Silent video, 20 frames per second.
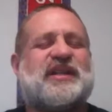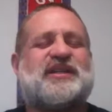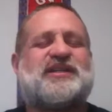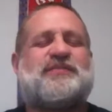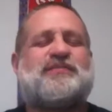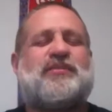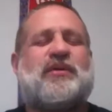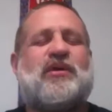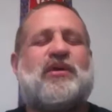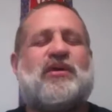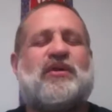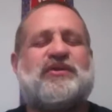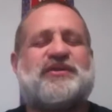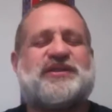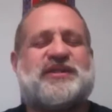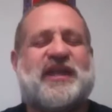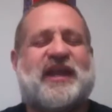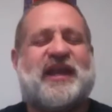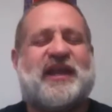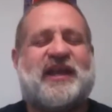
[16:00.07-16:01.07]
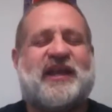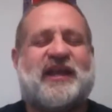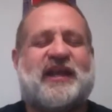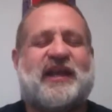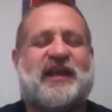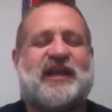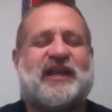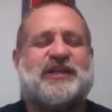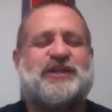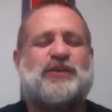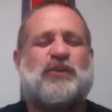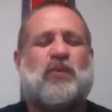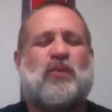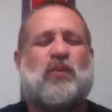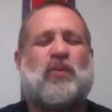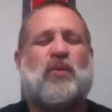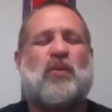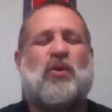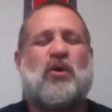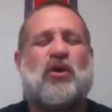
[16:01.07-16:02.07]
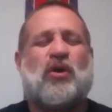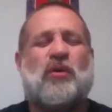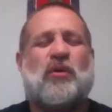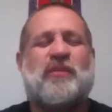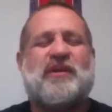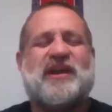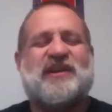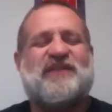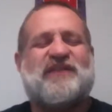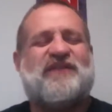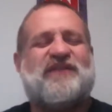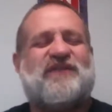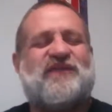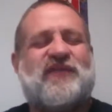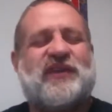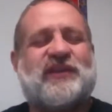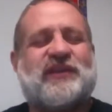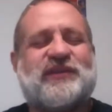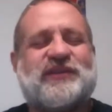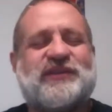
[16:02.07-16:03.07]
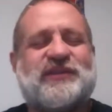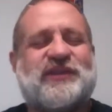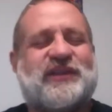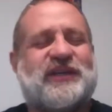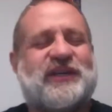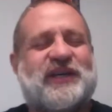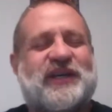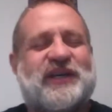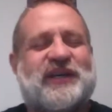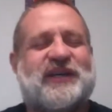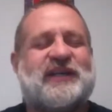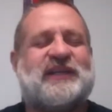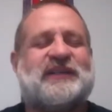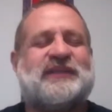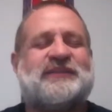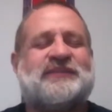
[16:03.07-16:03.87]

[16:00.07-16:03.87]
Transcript: it's pulsating, and it's warm, and it feels good.